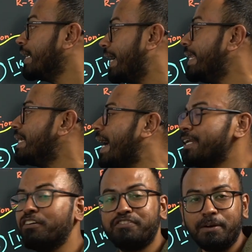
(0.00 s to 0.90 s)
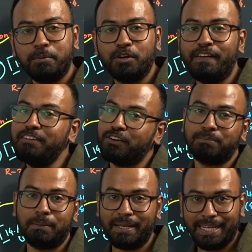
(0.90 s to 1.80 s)
any kind of tryptophan from
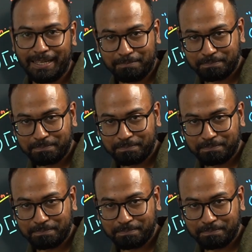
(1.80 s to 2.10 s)
the medium.